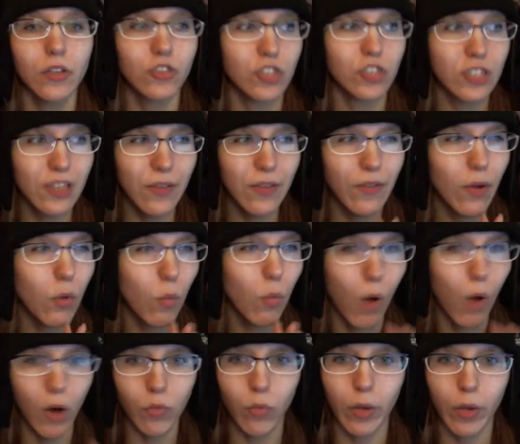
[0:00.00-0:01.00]
give it
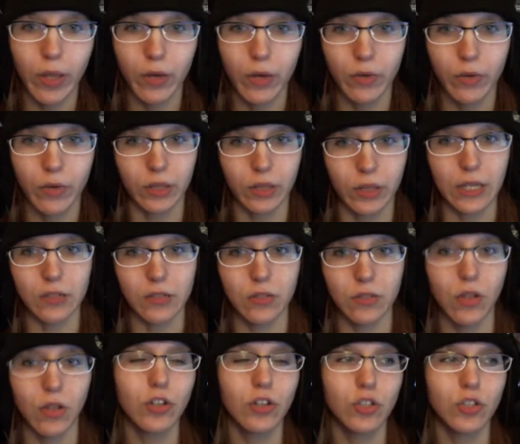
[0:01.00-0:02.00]
1 week release,
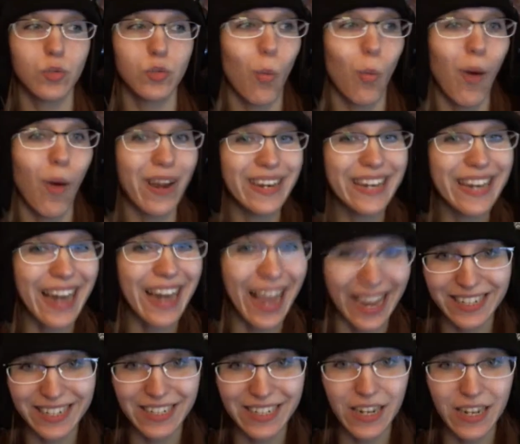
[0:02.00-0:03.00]
not just one
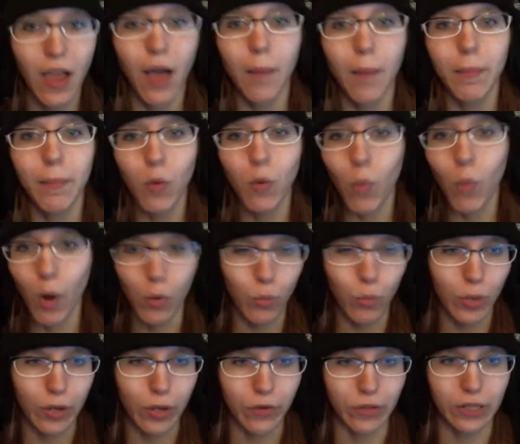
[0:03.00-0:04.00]
night, but a 1
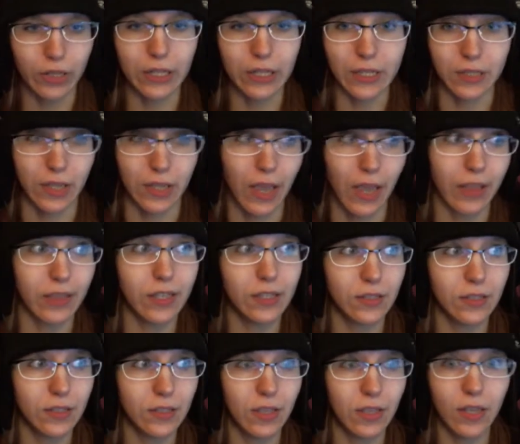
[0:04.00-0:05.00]
week release. And these
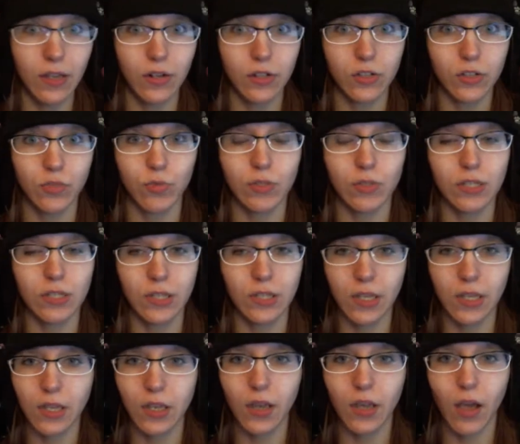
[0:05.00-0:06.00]
theaters would
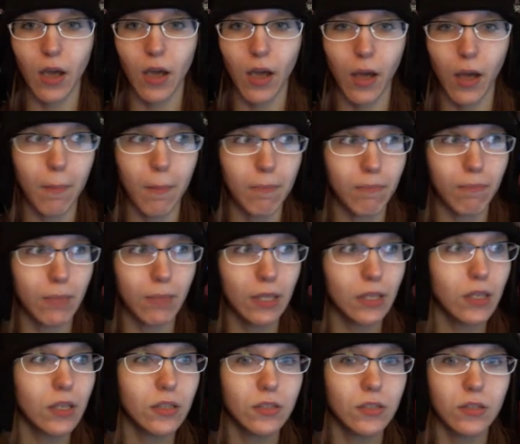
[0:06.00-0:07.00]
see
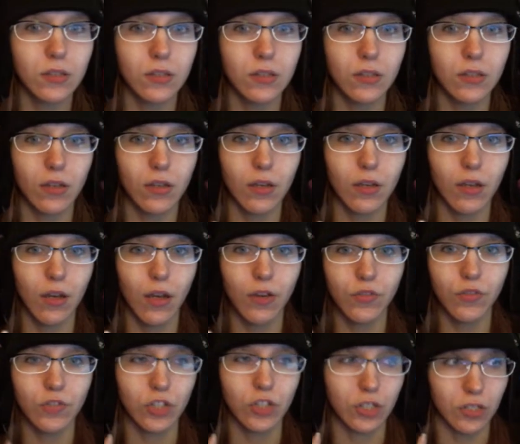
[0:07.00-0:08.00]
millions of
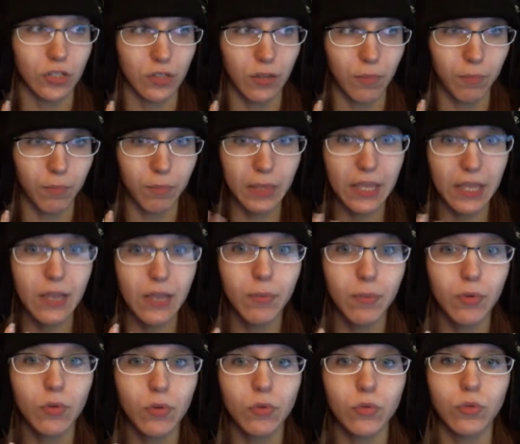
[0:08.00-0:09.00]
just
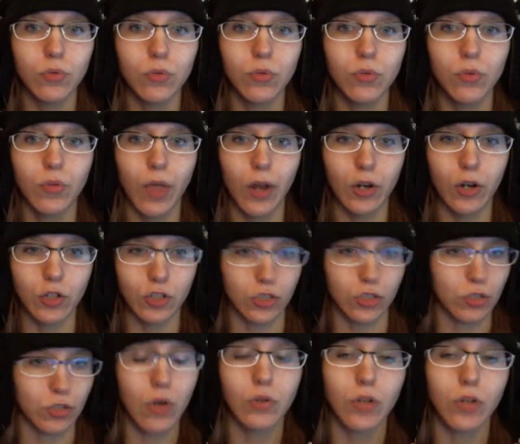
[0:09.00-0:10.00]
people that are just
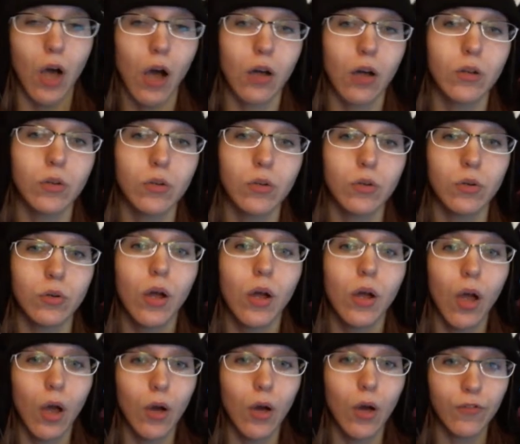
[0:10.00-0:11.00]
otaku
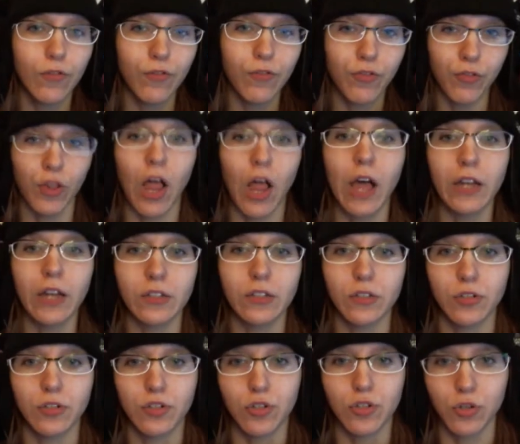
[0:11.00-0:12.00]
flood
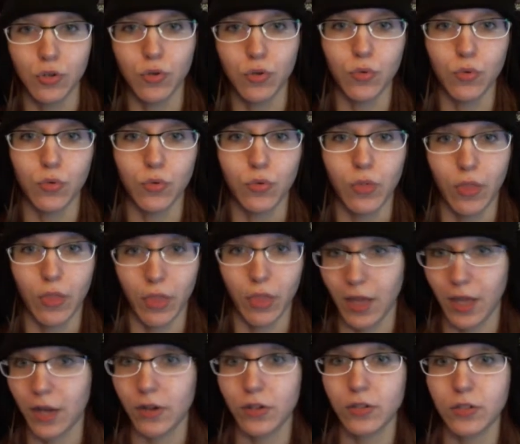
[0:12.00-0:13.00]
to the
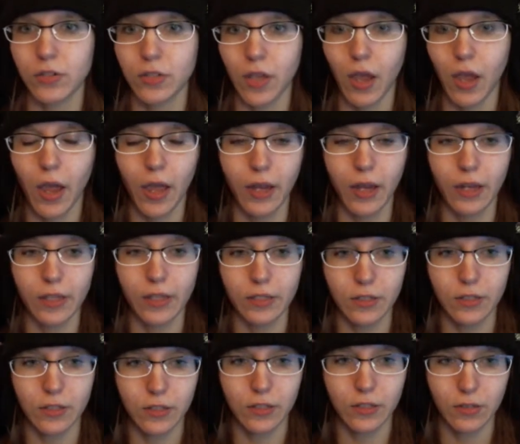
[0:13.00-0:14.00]
theaters. And
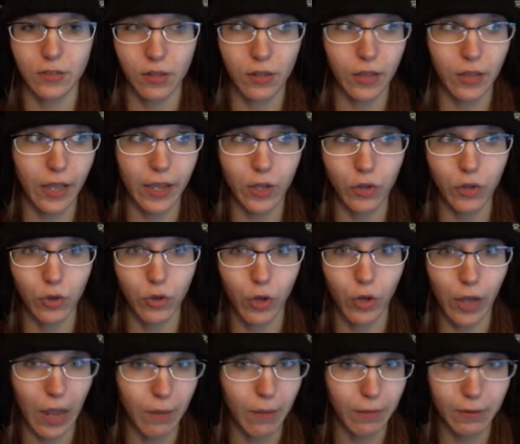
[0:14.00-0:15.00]
it's like, look
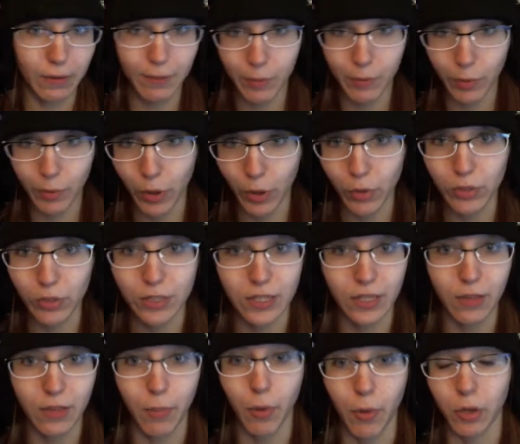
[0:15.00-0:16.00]
how many people go see the
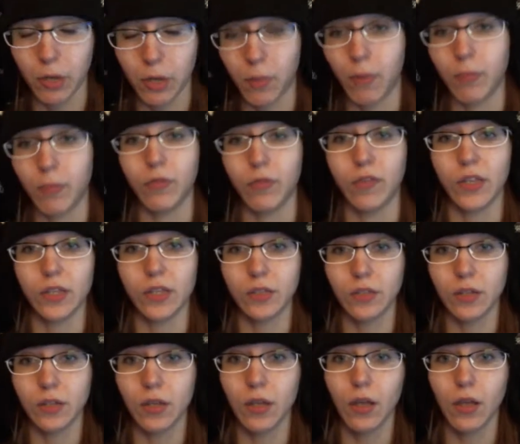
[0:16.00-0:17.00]
Pokemon movies.
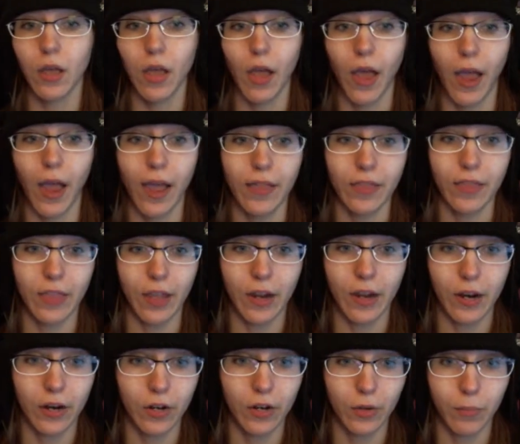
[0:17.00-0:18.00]
And
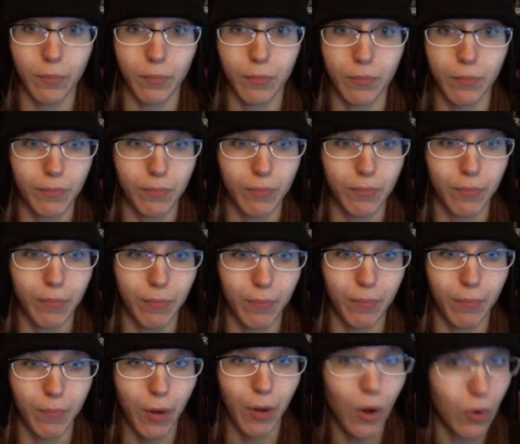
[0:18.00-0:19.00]
they're
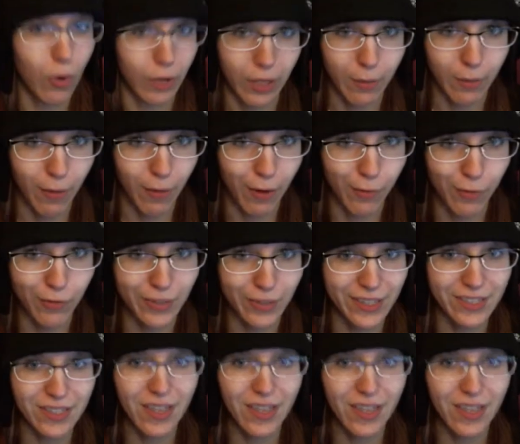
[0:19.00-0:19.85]
Pokemon movies.